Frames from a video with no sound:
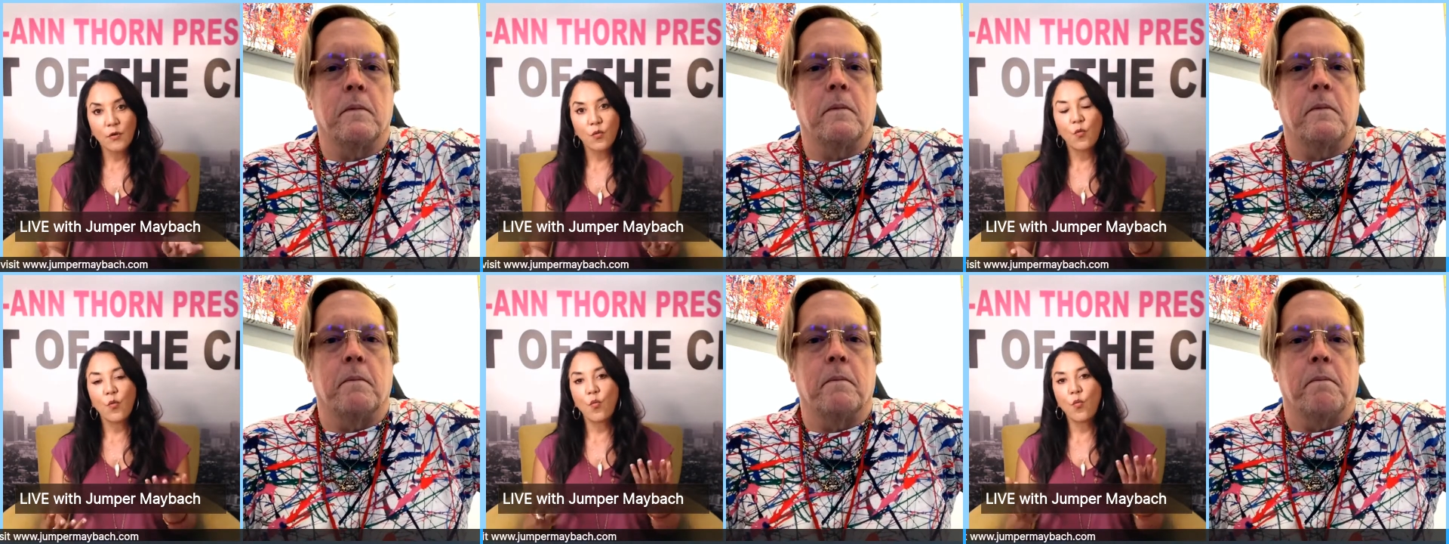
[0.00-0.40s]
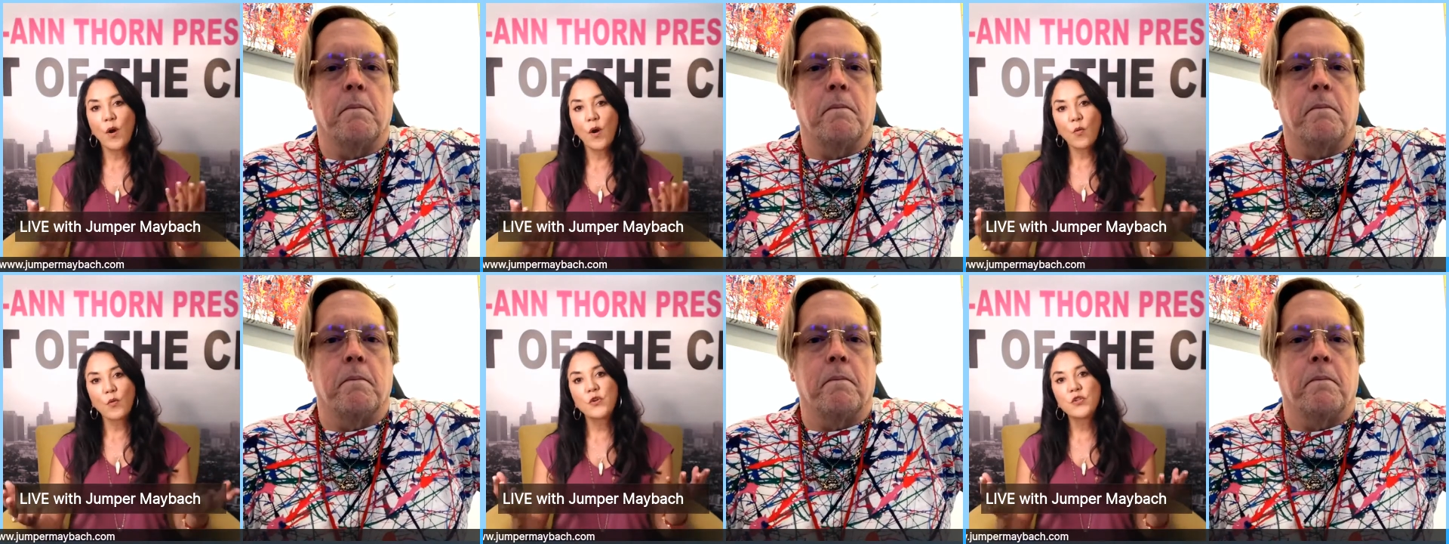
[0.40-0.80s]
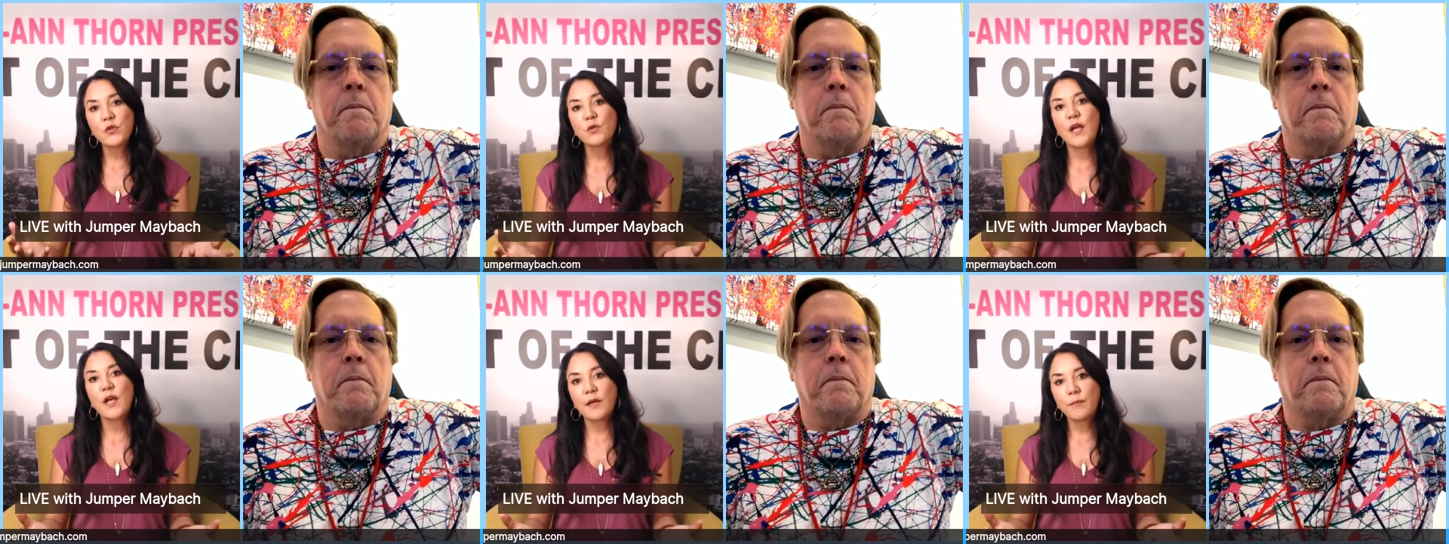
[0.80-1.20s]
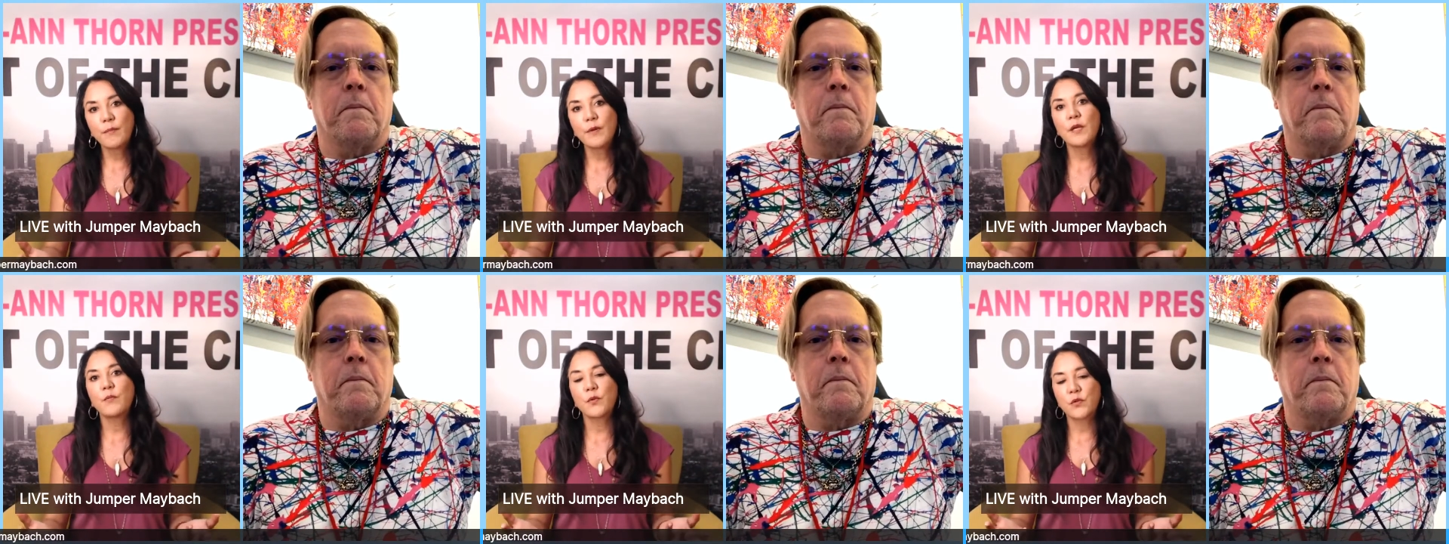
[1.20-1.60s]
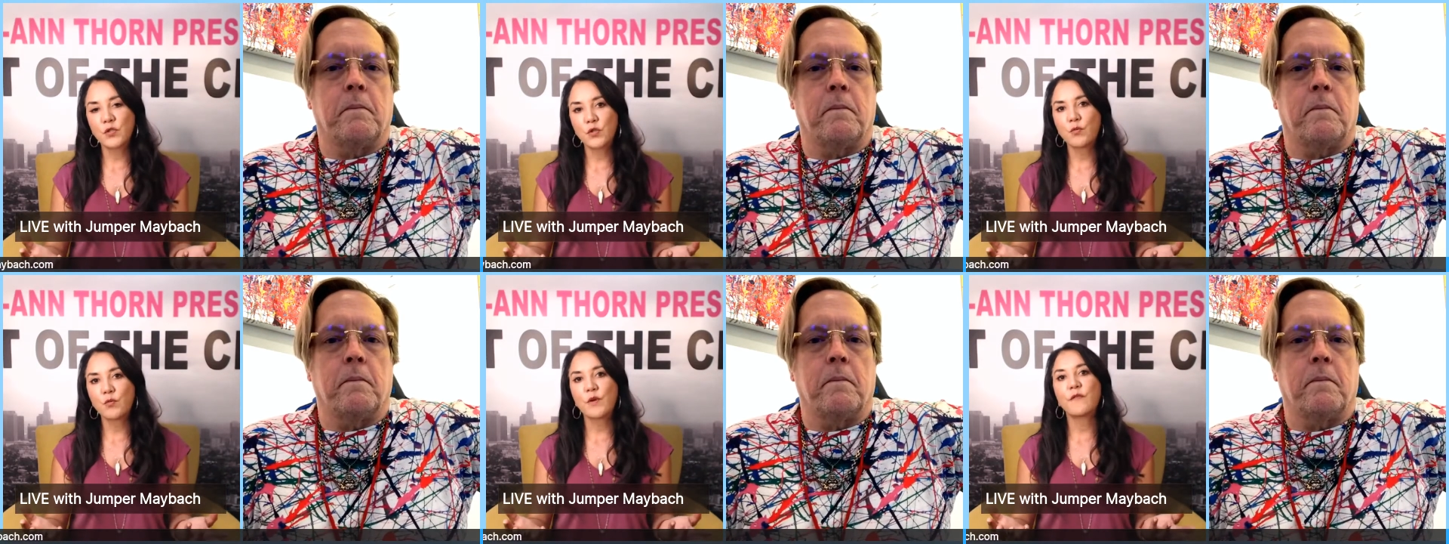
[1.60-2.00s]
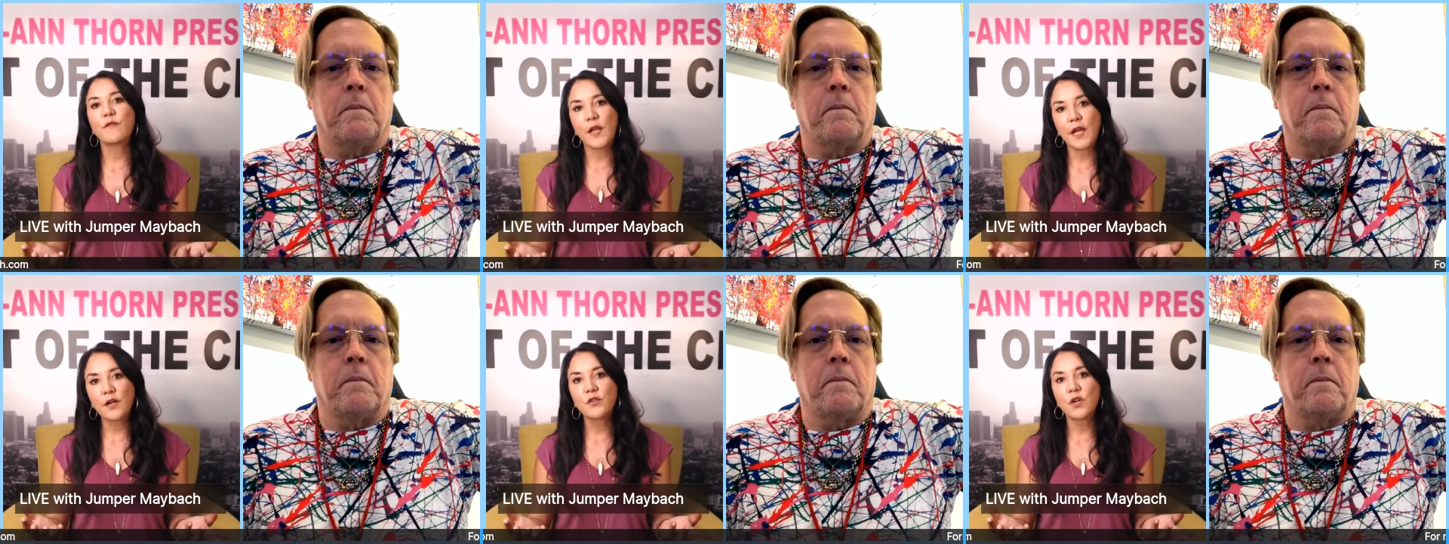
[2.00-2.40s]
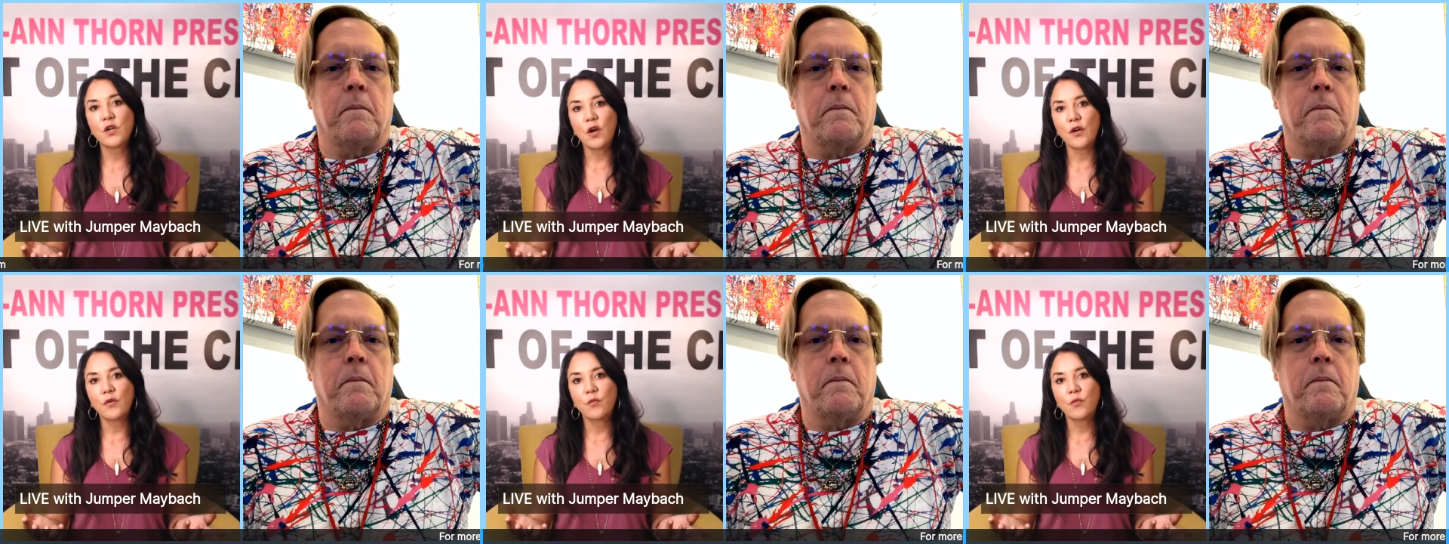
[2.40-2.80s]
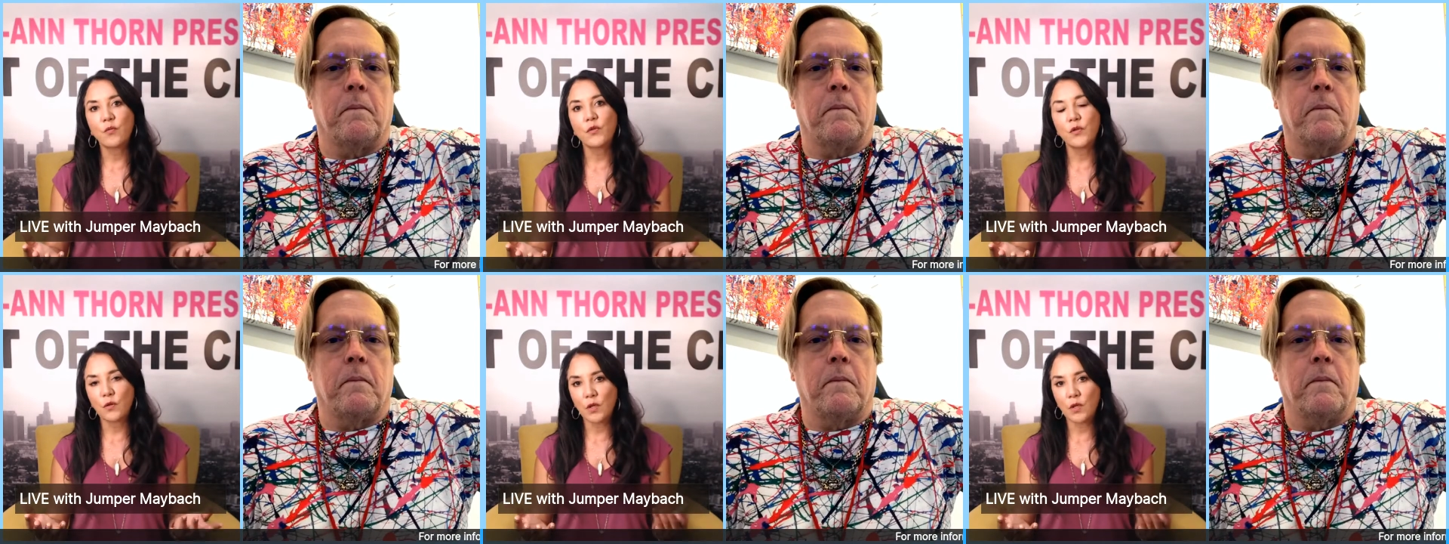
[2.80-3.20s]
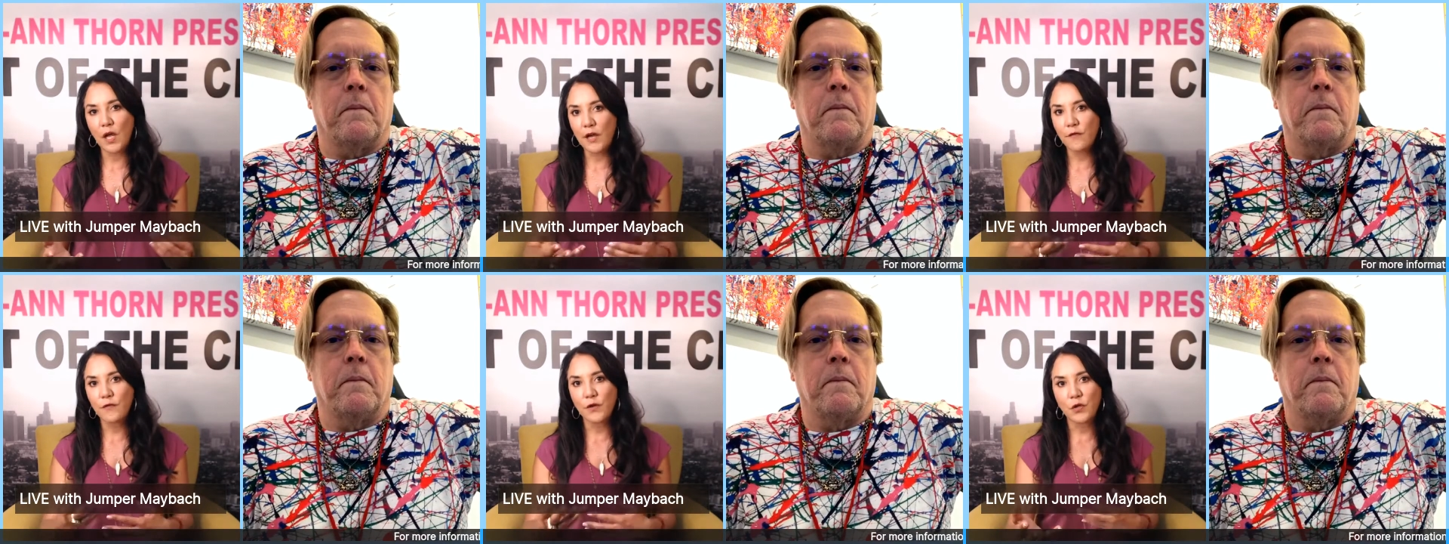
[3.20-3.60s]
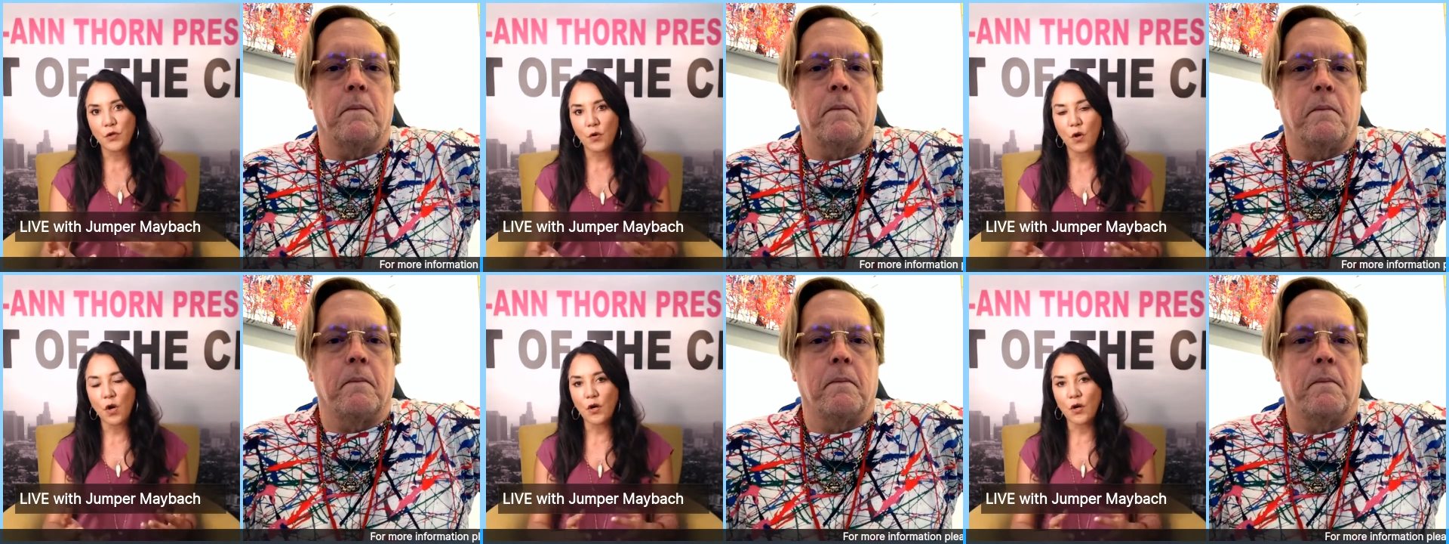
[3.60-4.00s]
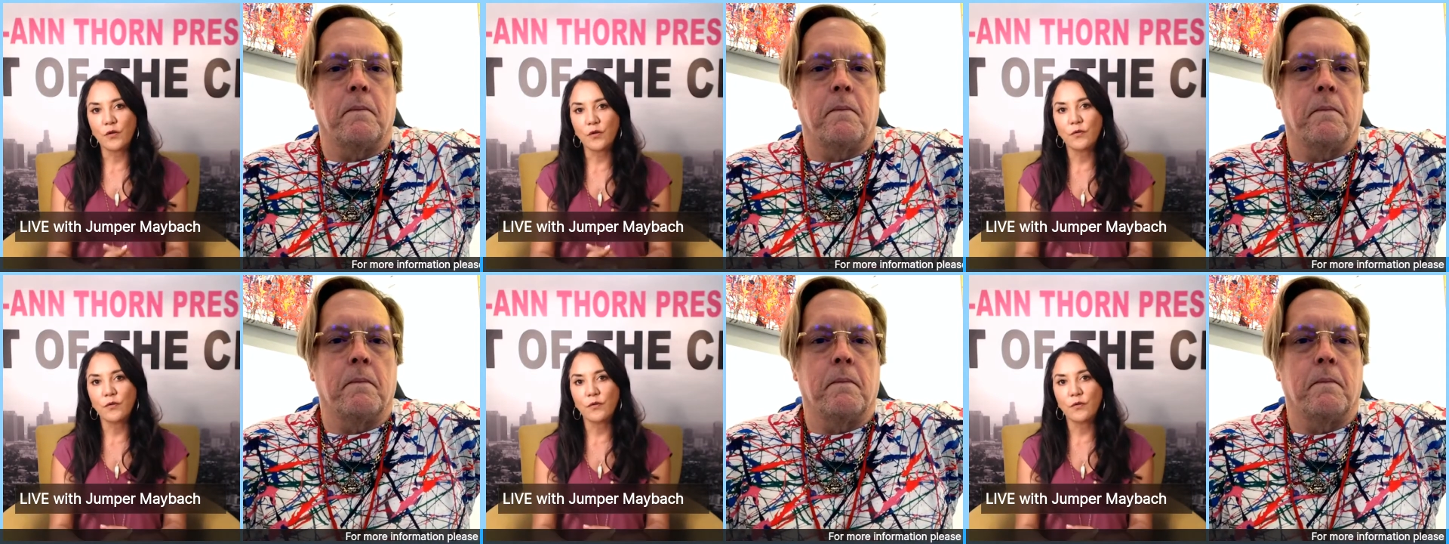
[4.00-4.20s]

Speaker 1: What would you like people to reflect on with your life and your art?